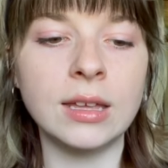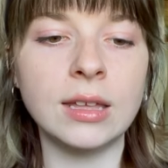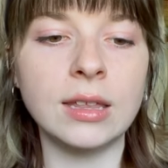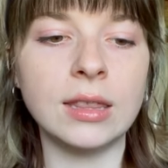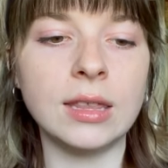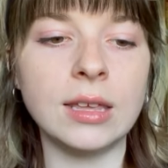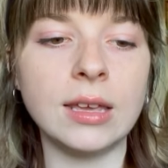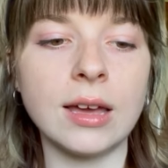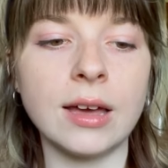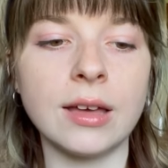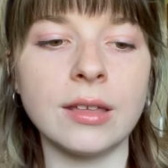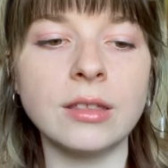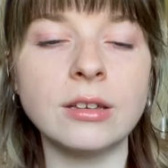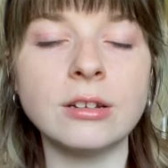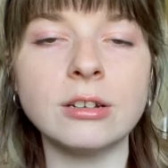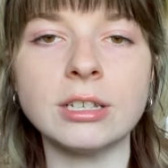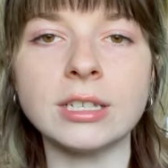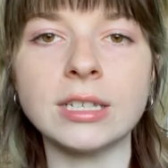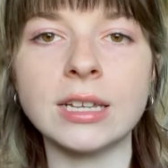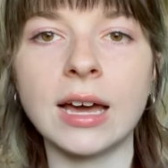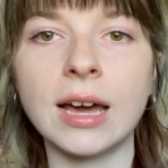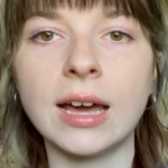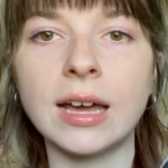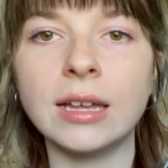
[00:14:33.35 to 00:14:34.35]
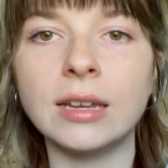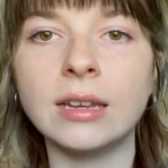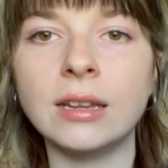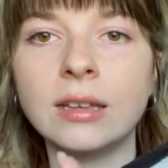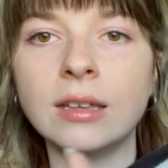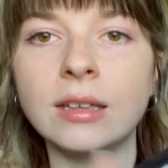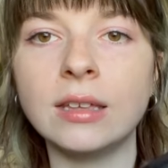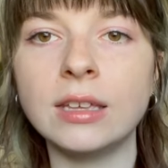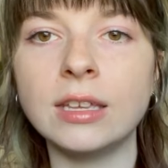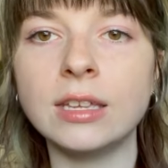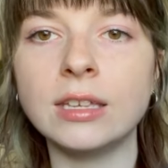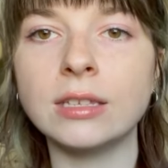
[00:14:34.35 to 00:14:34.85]
The other side
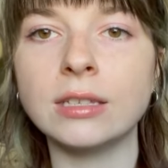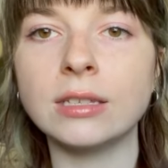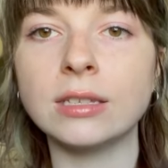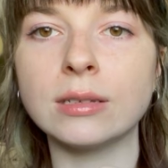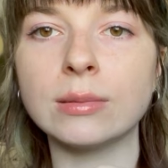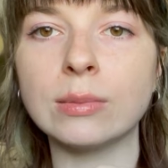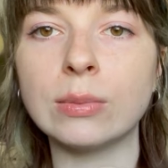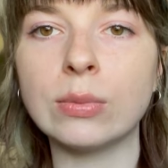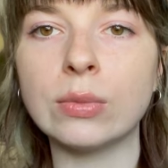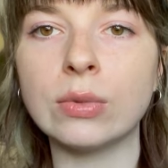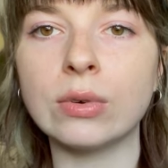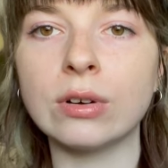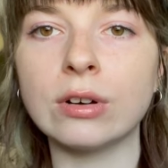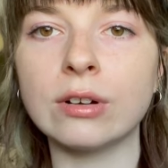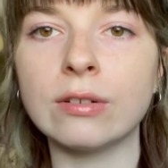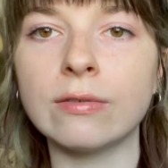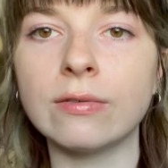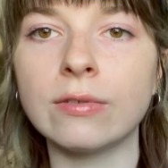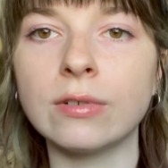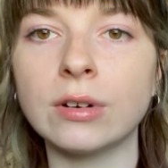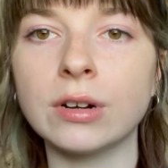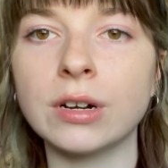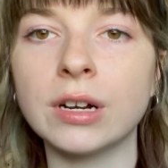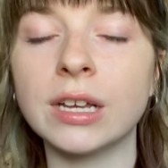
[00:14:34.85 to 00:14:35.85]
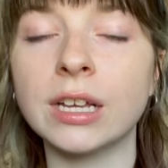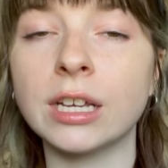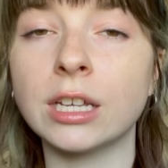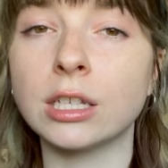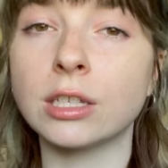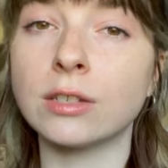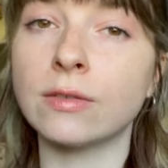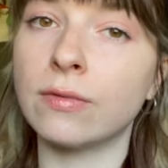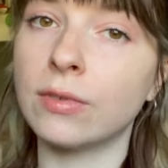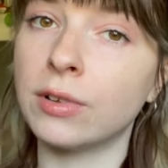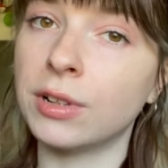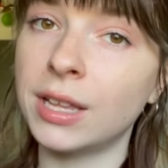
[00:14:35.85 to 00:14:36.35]
is more for
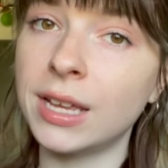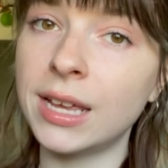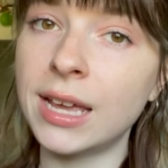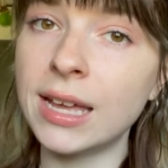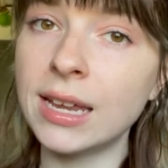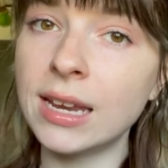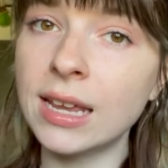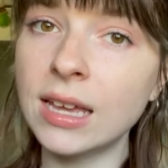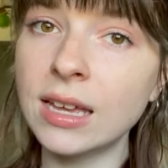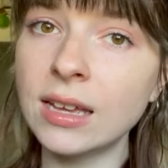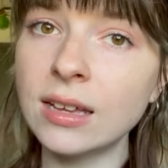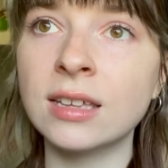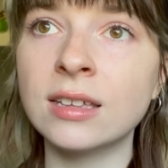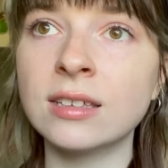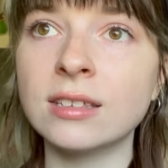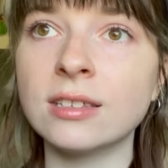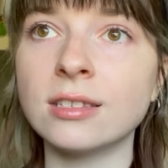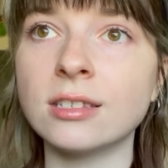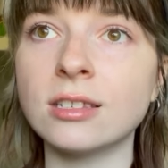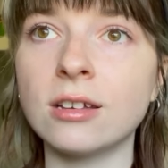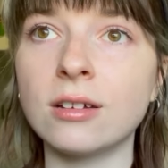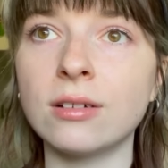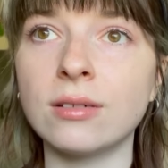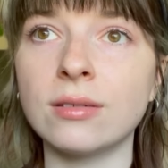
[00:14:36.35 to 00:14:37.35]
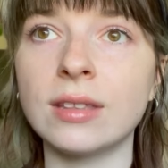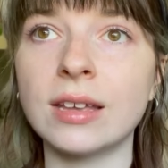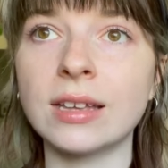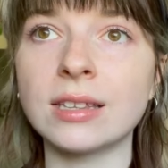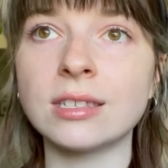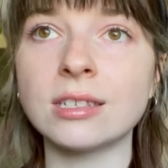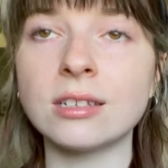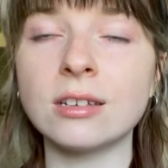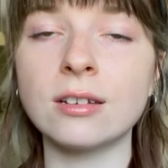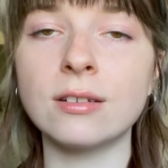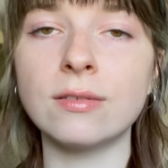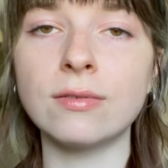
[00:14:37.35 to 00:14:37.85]
exfoliating, so that's
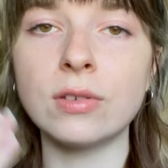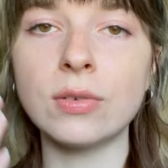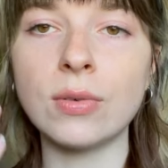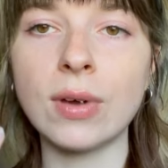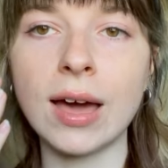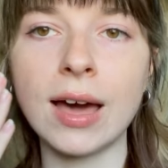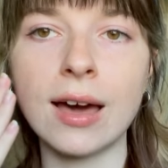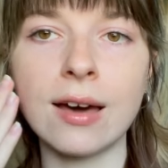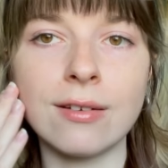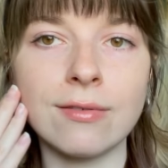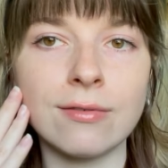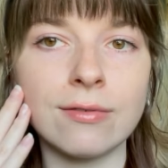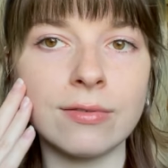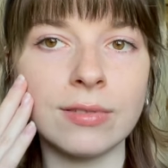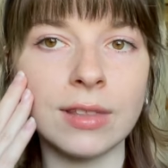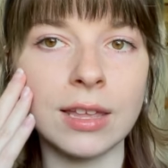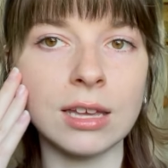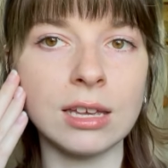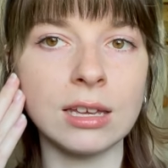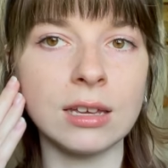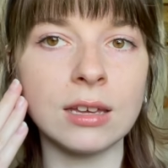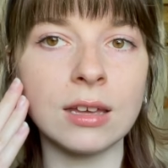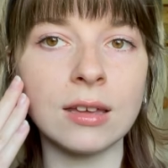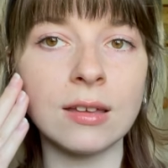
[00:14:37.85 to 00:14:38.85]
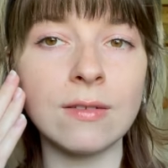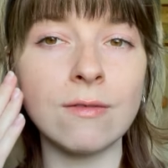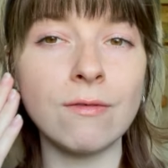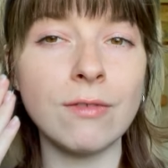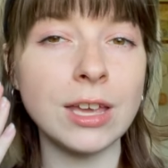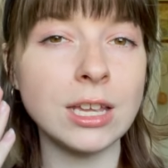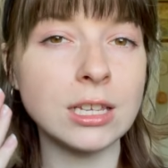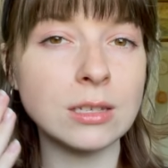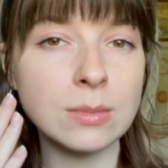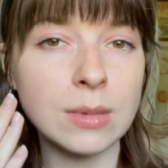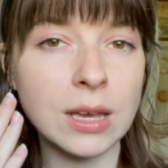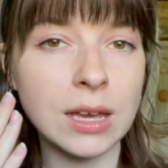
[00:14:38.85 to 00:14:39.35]
good if you have like
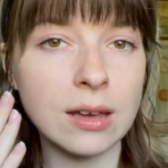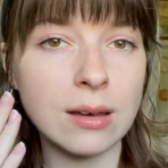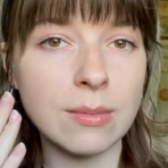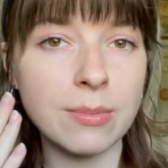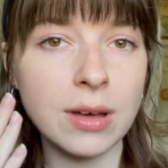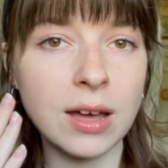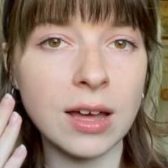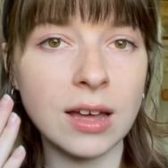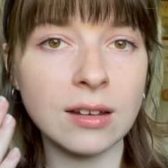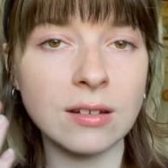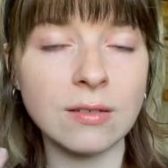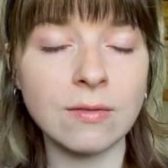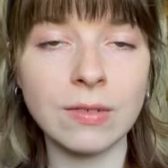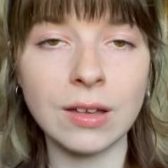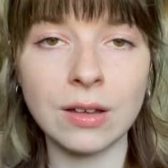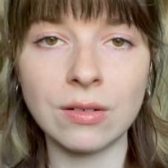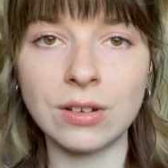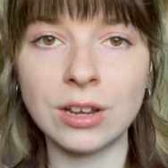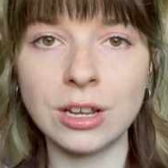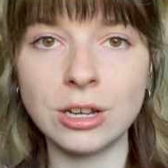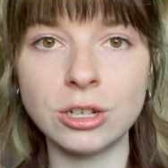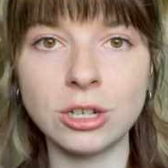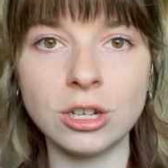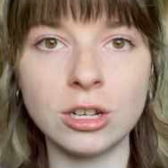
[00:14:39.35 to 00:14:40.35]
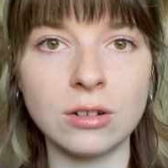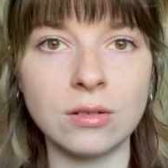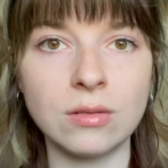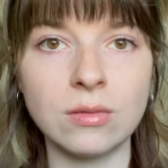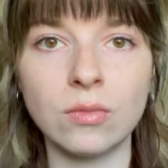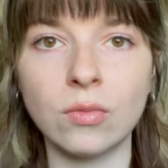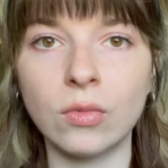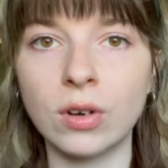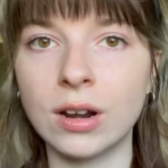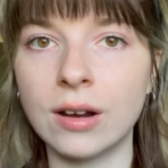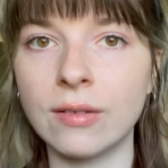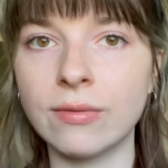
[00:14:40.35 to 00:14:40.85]
face makeup on, foundation,
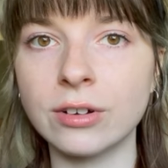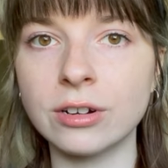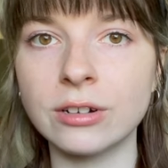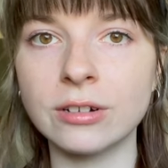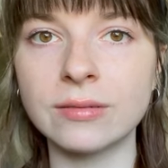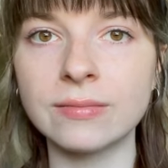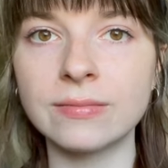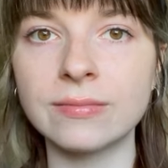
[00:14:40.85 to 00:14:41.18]
whatever.